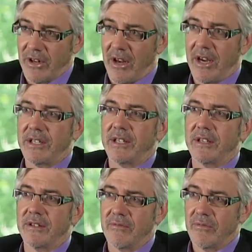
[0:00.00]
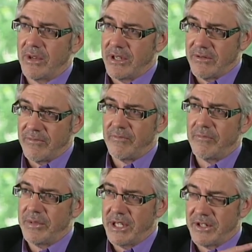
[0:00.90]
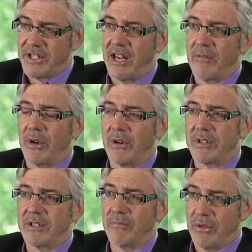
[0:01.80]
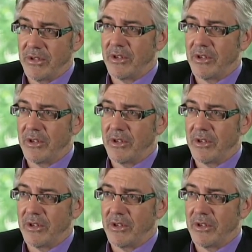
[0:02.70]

the lighting and, and be in the sound box and pull the